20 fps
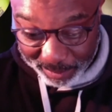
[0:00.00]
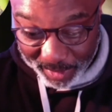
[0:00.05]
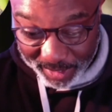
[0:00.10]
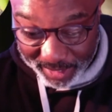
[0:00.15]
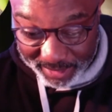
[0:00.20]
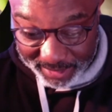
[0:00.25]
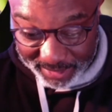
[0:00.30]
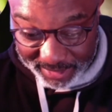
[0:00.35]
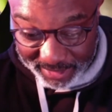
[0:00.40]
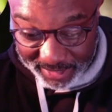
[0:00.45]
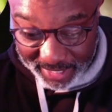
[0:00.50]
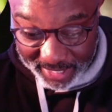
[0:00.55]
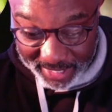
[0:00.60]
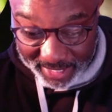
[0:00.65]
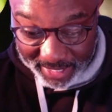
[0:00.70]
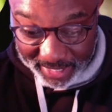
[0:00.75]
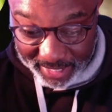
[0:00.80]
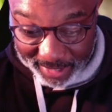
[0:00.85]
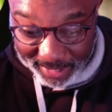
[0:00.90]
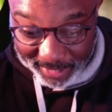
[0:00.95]
birds.
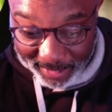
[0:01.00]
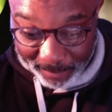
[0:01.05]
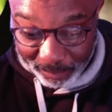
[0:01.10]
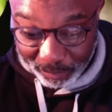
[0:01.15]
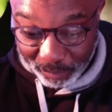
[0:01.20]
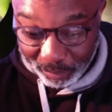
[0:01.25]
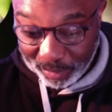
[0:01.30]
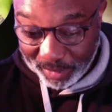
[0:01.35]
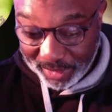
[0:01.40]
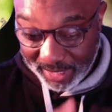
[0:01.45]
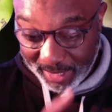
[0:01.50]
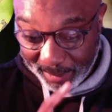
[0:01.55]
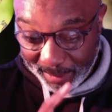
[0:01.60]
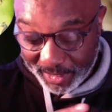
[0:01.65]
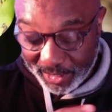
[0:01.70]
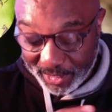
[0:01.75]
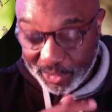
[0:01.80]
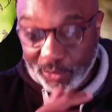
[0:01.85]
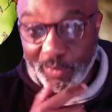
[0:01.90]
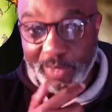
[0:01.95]
But let
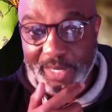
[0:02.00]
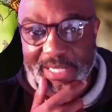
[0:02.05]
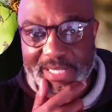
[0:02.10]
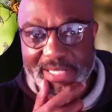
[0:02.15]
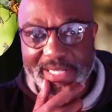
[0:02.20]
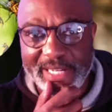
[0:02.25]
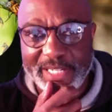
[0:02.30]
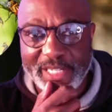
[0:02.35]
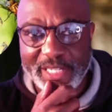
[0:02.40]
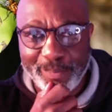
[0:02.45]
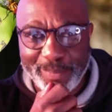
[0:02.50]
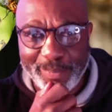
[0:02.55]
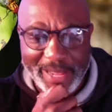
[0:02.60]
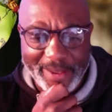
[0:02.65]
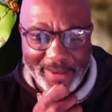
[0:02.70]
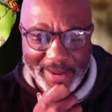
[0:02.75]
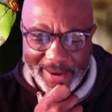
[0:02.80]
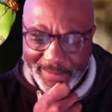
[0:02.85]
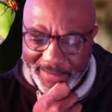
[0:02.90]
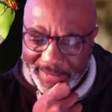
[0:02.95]
me just quickly tell you
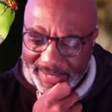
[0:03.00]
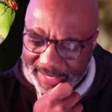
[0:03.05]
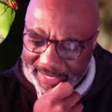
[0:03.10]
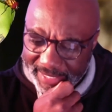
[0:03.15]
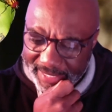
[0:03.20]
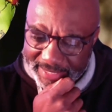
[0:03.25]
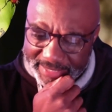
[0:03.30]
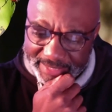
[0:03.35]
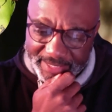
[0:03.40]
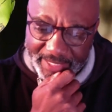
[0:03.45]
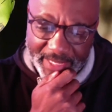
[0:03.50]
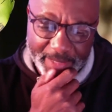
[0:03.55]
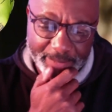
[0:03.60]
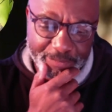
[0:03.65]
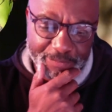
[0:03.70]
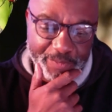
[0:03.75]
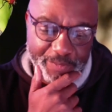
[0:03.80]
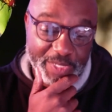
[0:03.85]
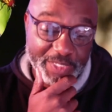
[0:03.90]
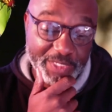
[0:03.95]
about Erica.
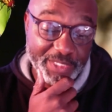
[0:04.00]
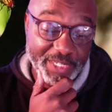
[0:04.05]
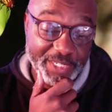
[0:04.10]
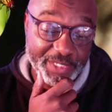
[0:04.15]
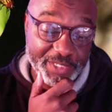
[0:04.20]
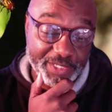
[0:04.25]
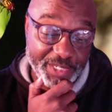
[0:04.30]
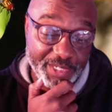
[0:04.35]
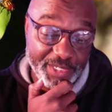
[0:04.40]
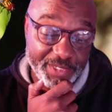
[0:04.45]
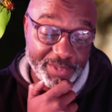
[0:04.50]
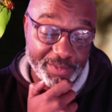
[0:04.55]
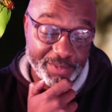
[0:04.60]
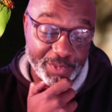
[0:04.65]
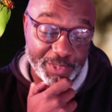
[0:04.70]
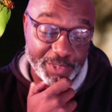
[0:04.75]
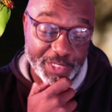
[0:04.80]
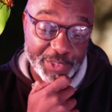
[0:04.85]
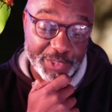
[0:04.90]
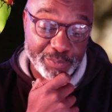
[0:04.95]
Firstly, she's
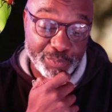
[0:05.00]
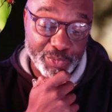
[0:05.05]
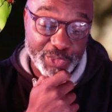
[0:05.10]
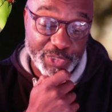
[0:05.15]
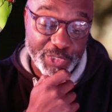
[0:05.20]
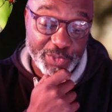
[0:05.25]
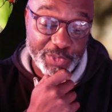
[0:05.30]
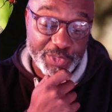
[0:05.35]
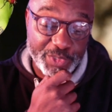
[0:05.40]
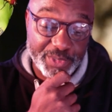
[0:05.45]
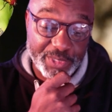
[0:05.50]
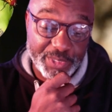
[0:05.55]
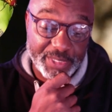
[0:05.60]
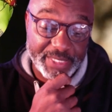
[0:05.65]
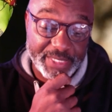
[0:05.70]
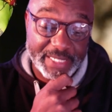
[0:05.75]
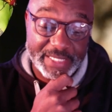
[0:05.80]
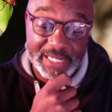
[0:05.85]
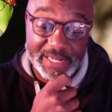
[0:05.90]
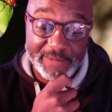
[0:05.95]
just produced
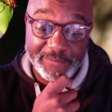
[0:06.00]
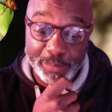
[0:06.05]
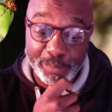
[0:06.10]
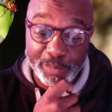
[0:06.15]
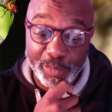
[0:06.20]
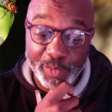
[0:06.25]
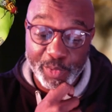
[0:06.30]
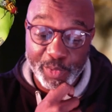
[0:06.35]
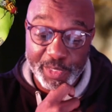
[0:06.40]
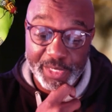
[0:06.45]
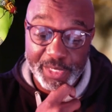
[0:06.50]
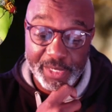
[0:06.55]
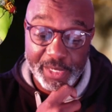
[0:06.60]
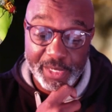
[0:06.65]
yet another book.